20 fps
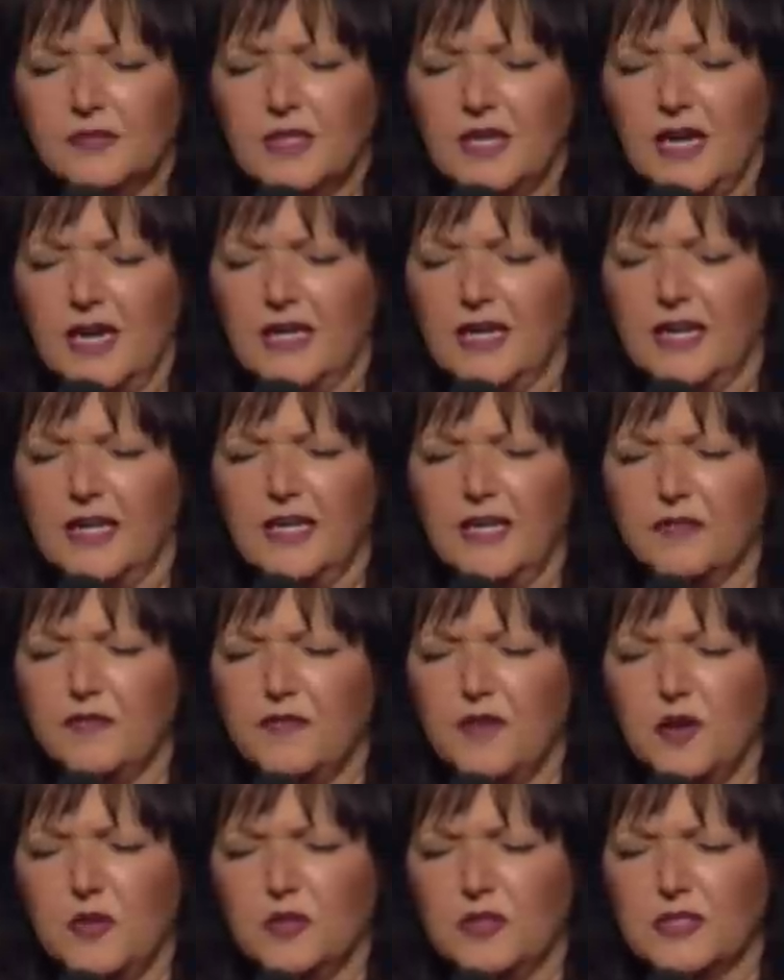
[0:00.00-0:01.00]
I got to get
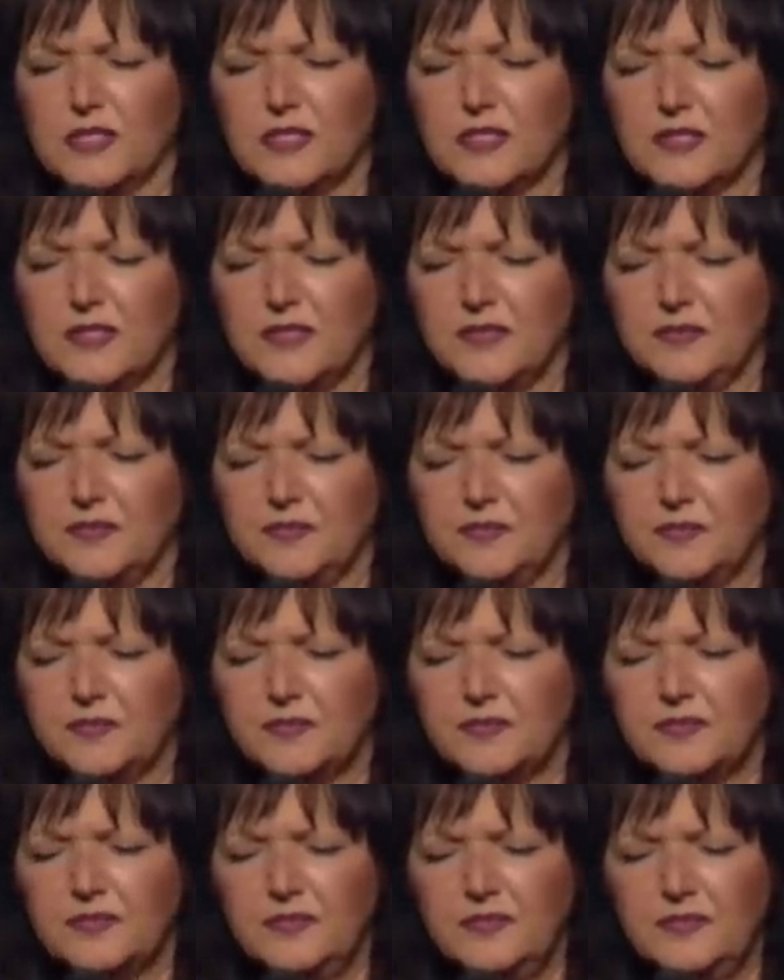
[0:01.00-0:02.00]
focused.
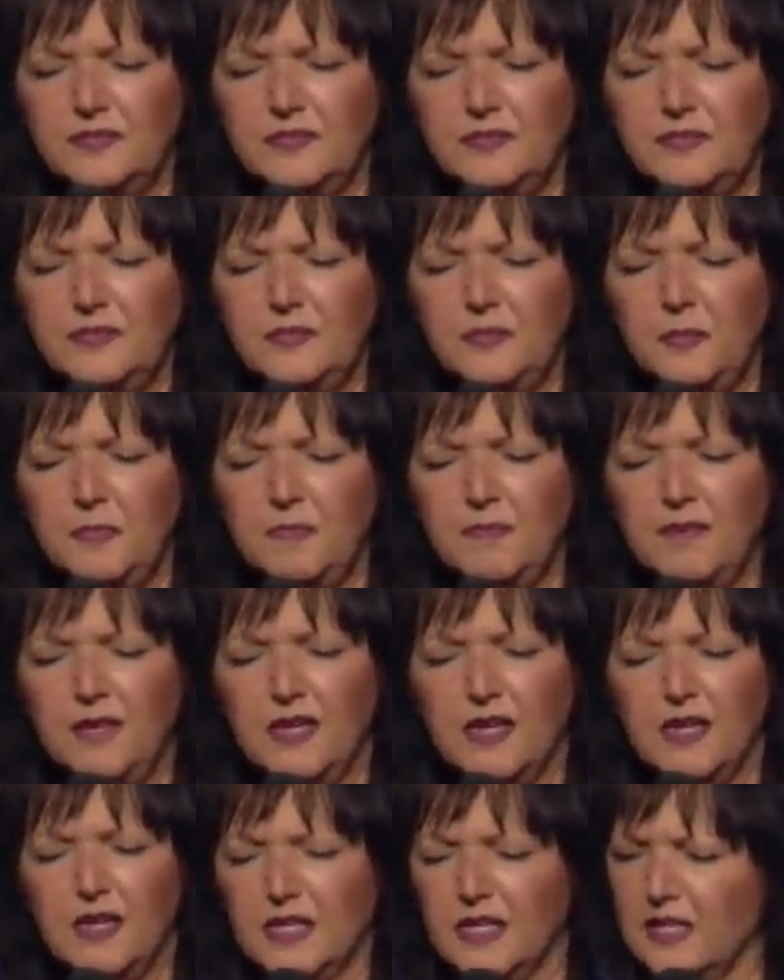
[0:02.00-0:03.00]

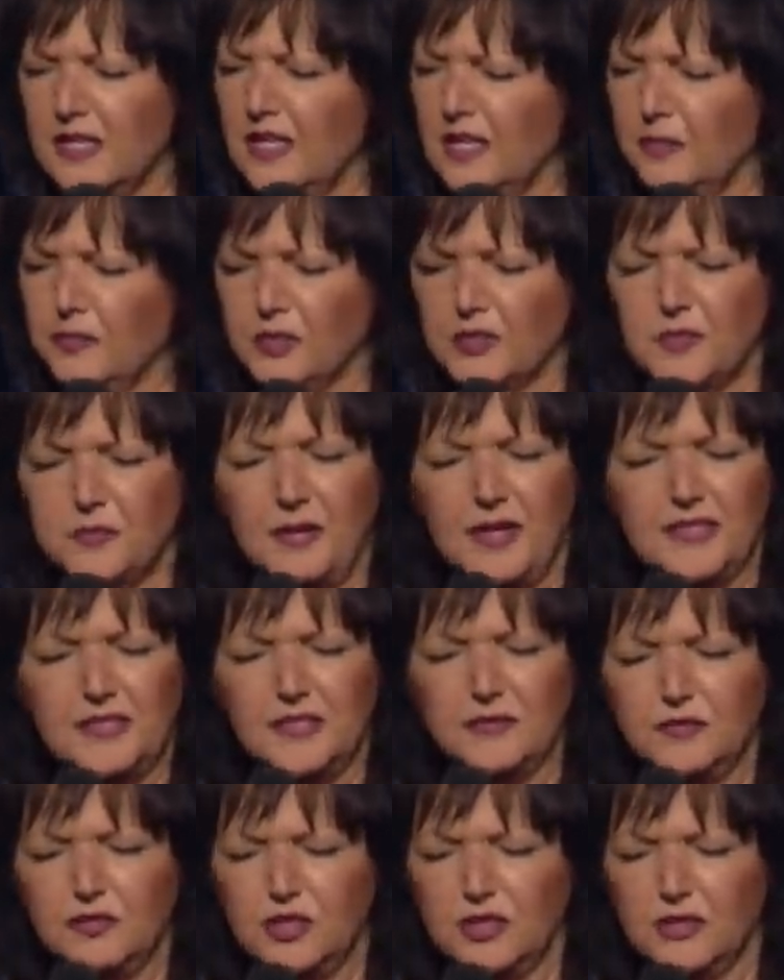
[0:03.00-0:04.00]
I got to get a
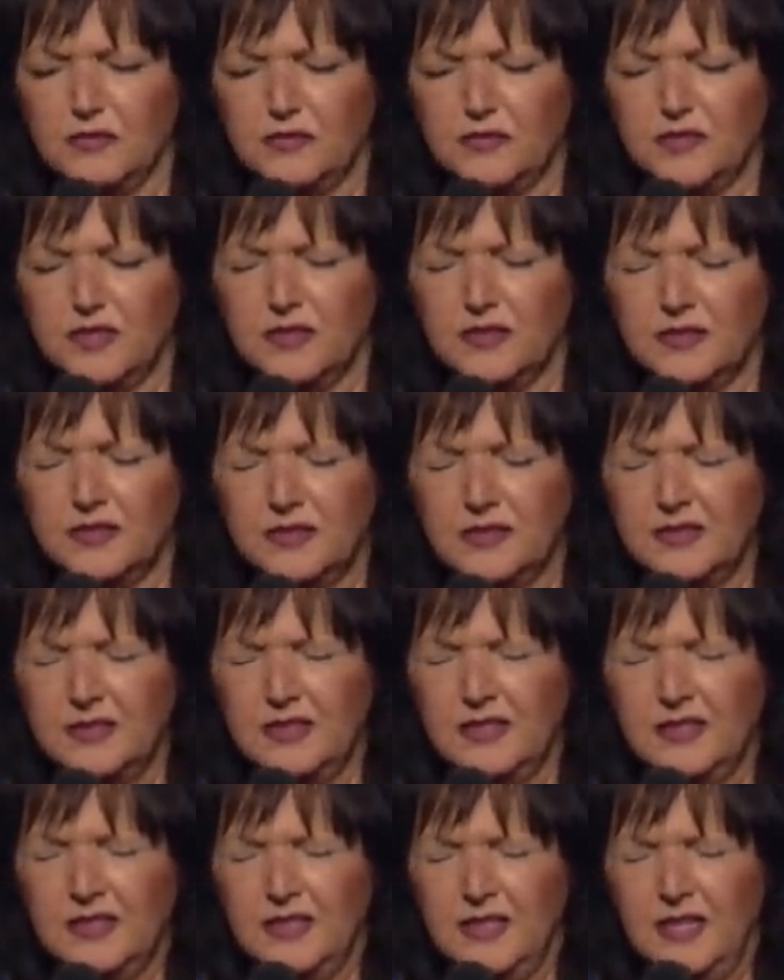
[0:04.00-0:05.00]
perspective shift.
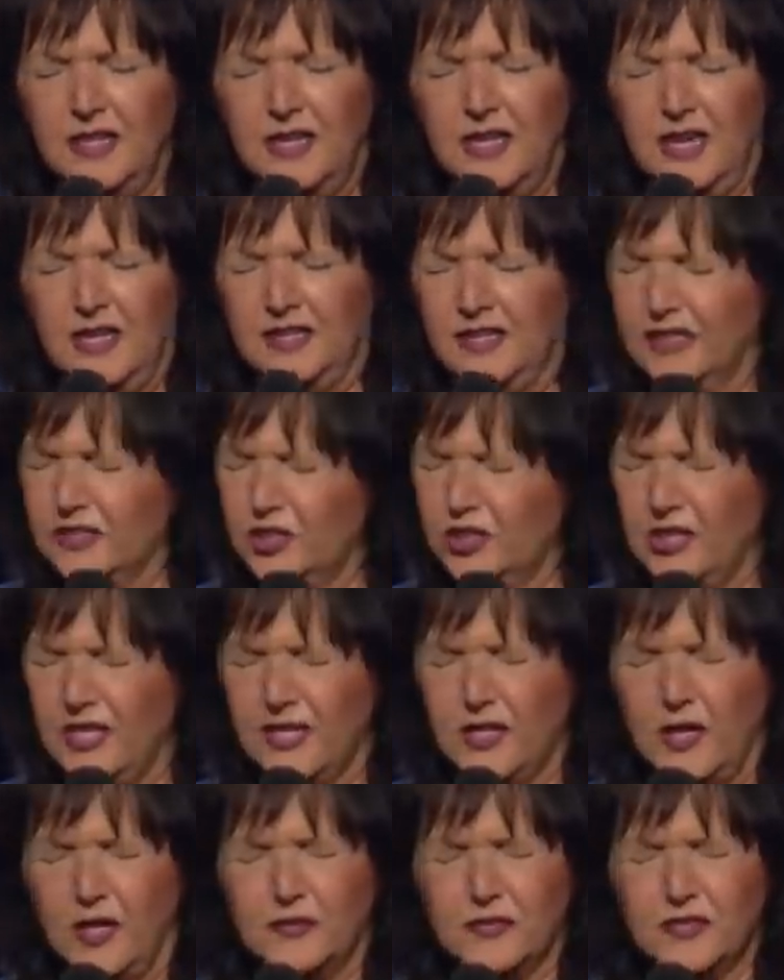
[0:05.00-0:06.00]
I got to shake
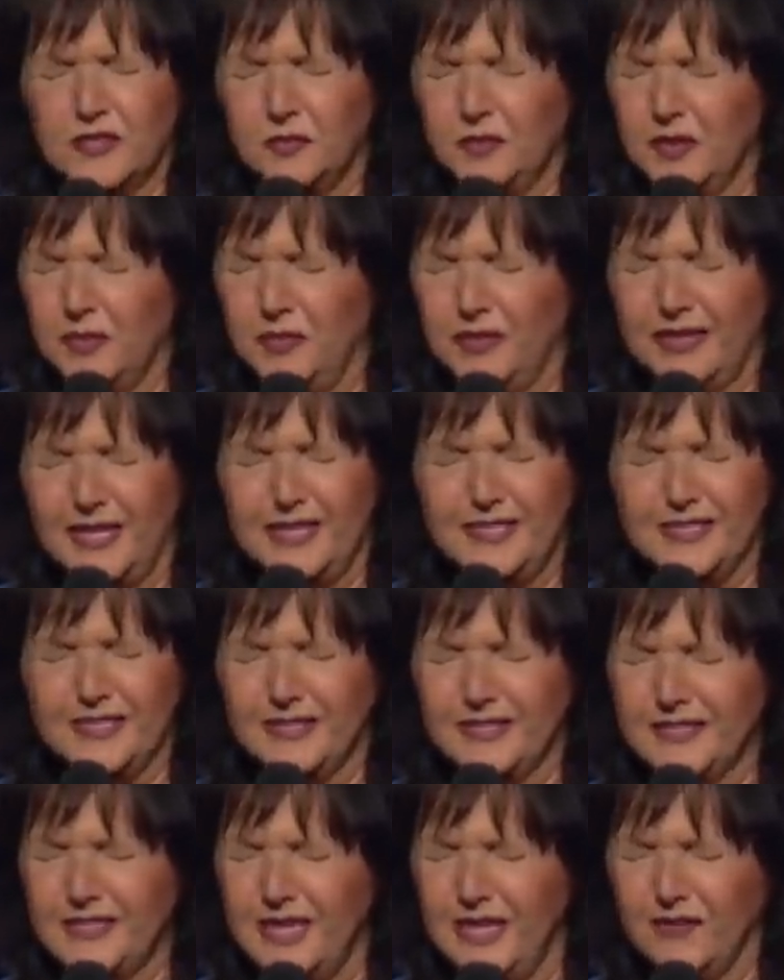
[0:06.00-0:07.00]
off some
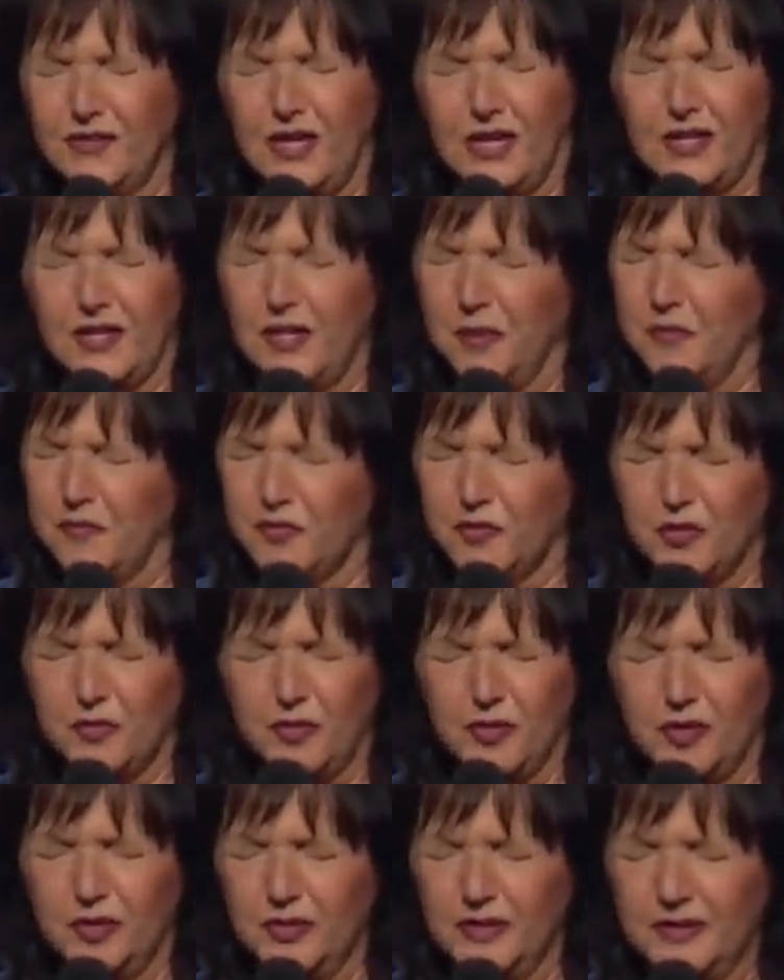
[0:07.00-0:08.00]
complacency. I've got
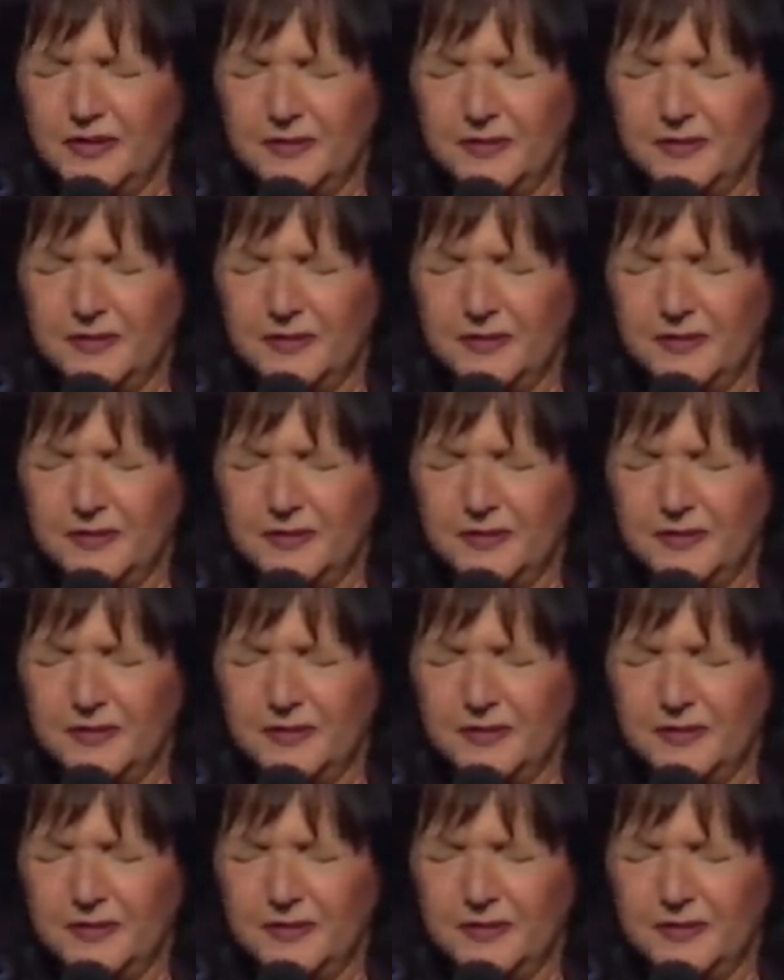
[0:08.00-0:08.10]
comfortable.